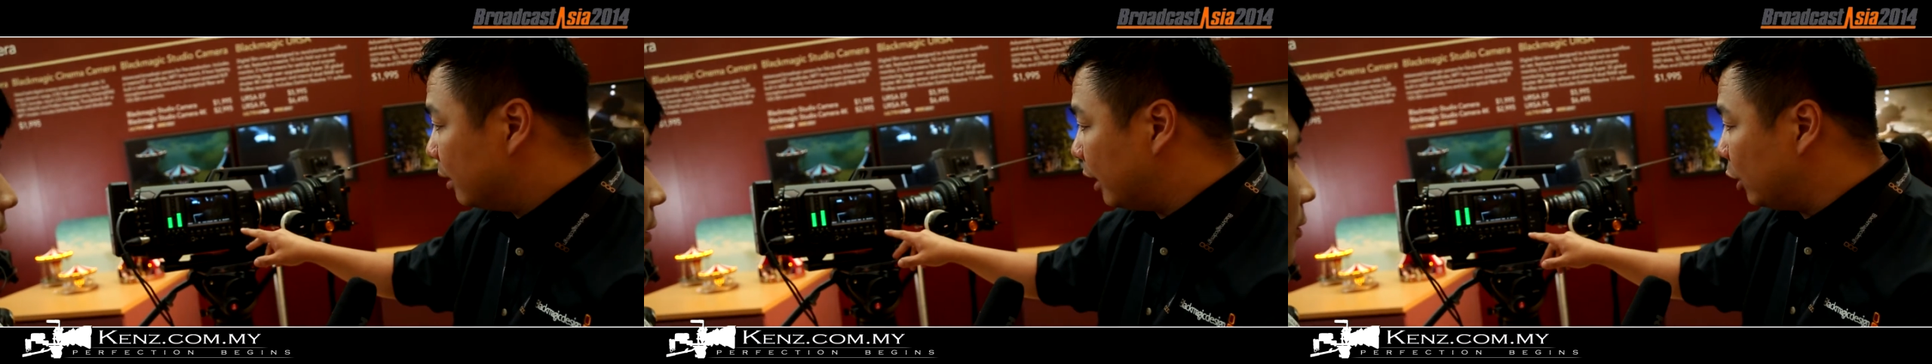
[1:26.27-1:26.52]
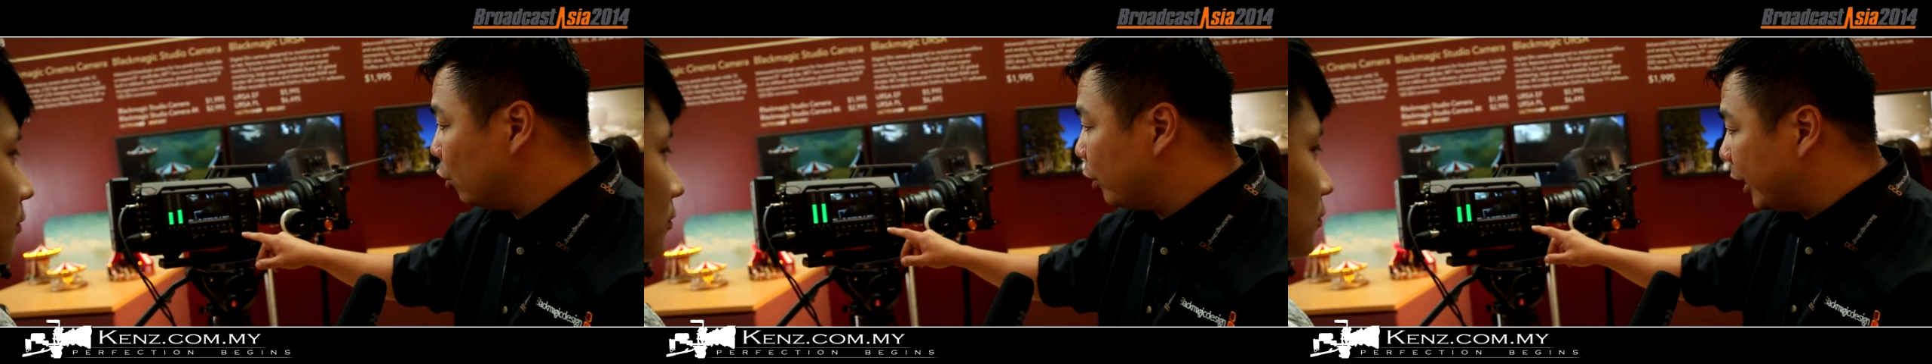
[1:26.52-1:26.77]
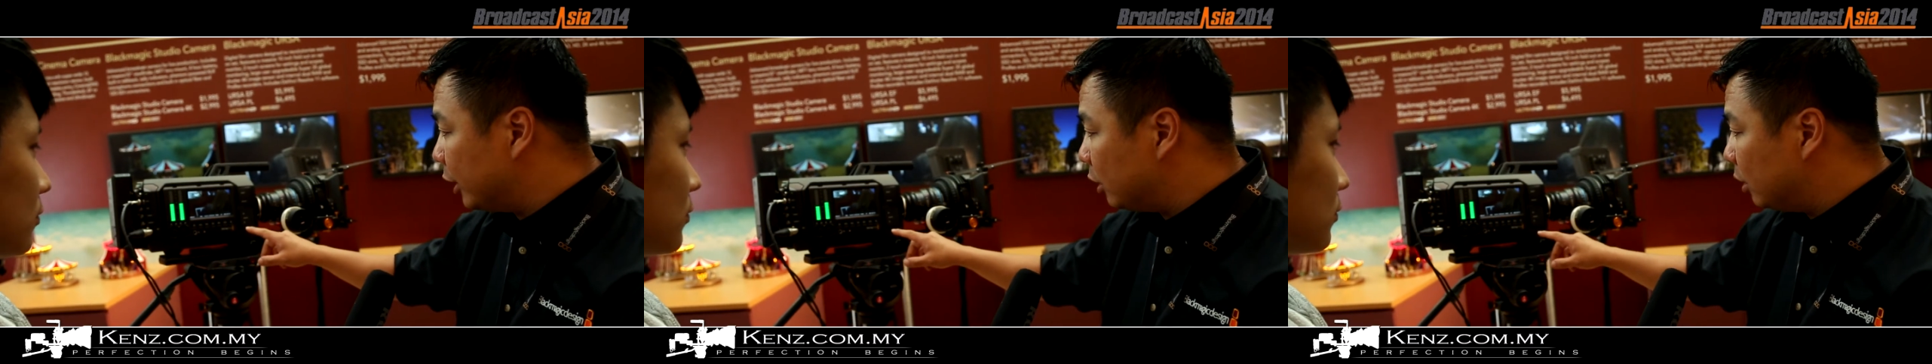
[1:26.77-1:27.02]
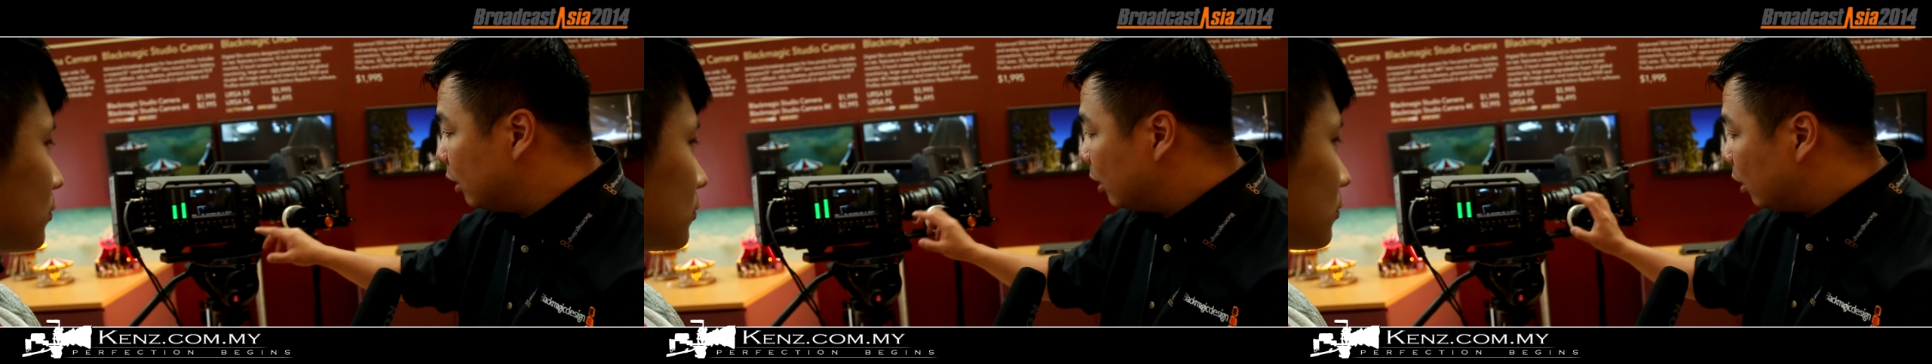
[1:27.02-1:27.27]
that you
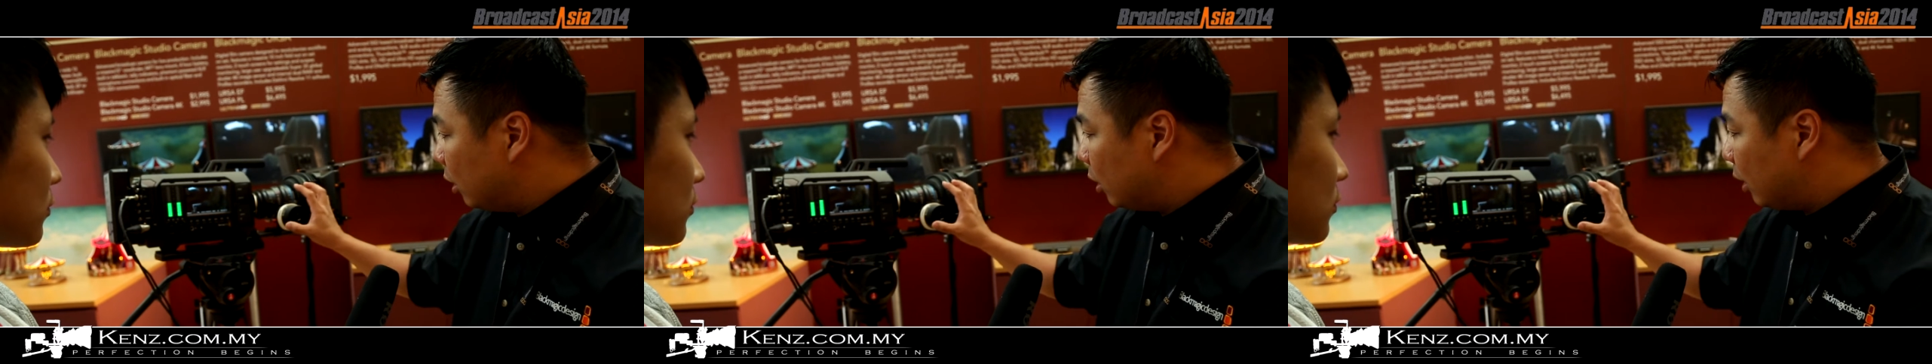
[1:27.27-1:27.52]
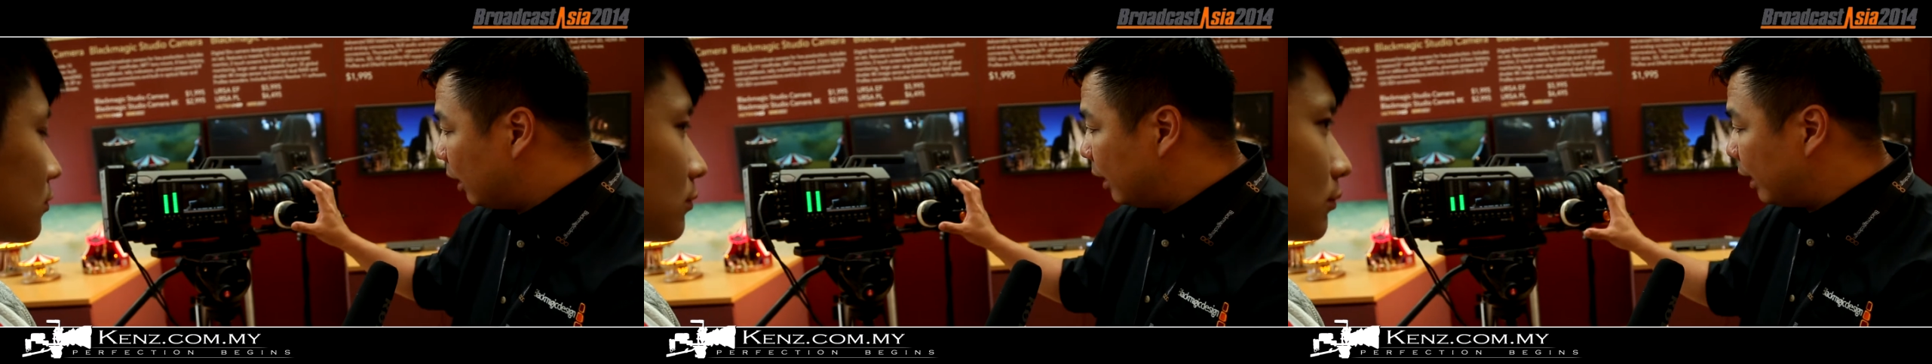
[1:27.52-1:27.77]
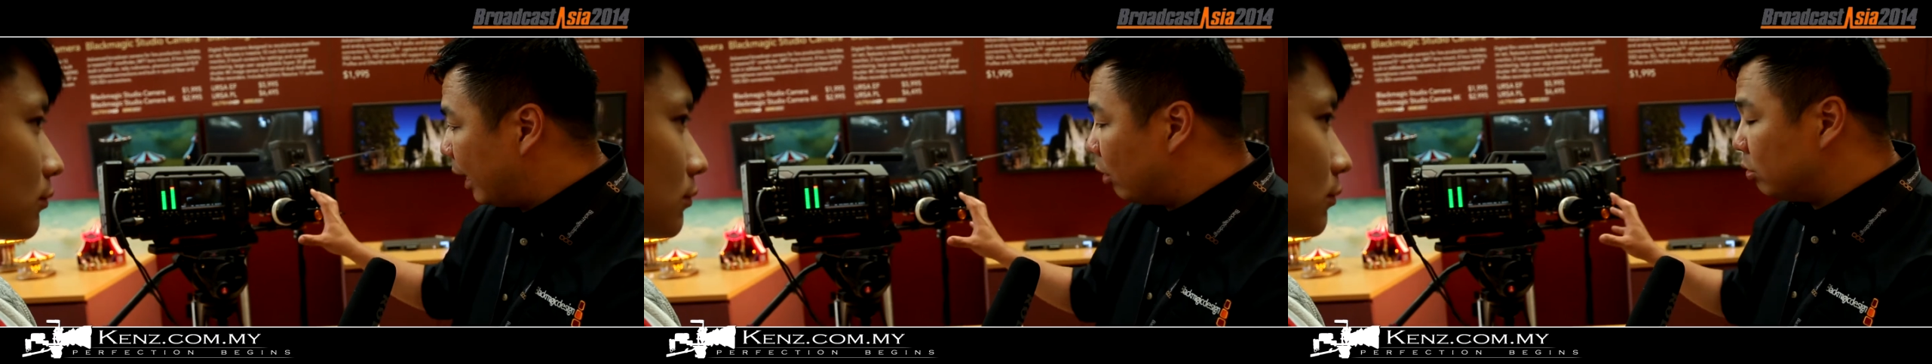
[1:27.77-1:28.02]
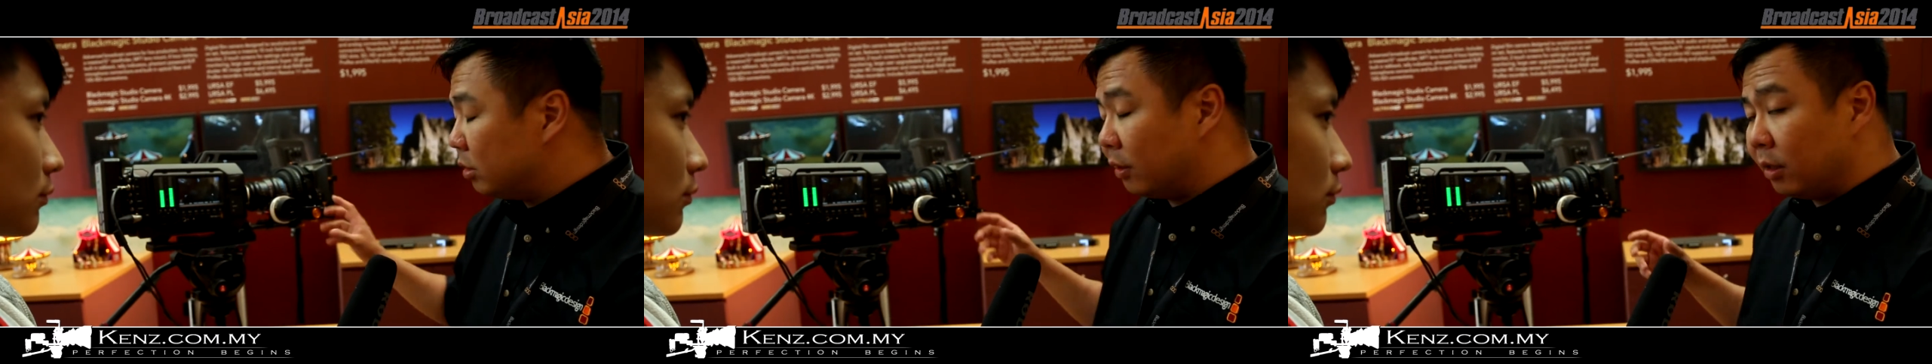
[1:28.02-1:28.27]
can
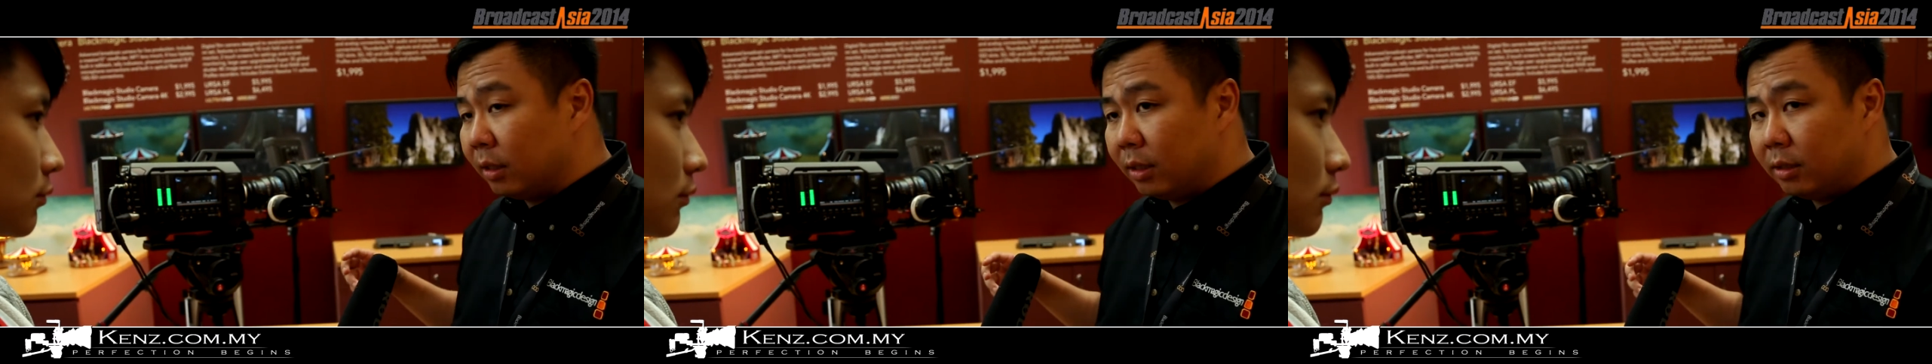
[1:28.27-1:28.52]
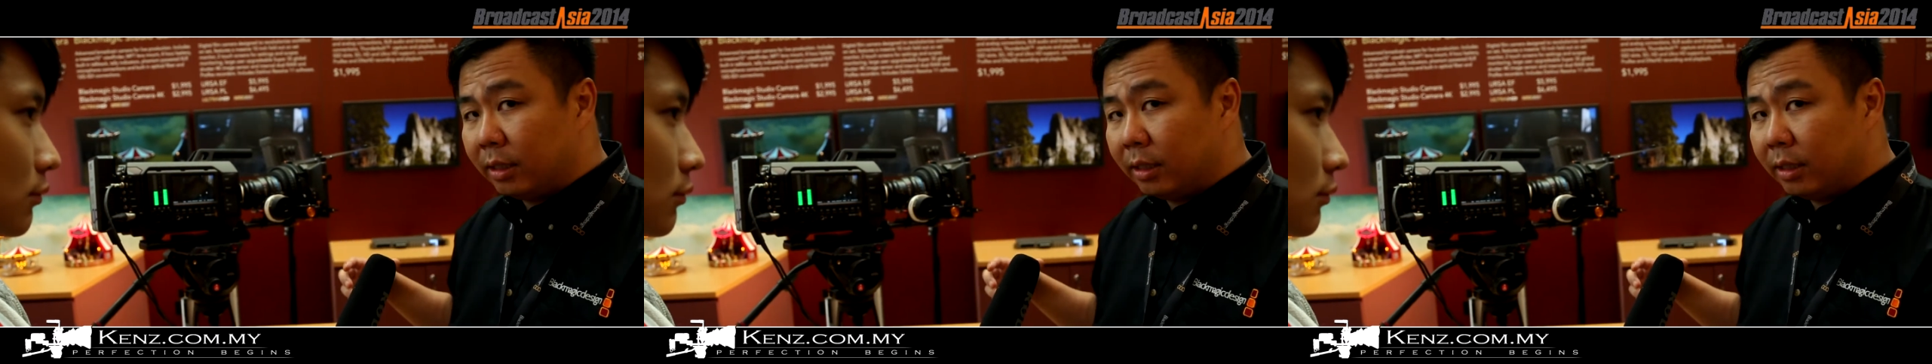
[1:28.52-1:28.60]
allow the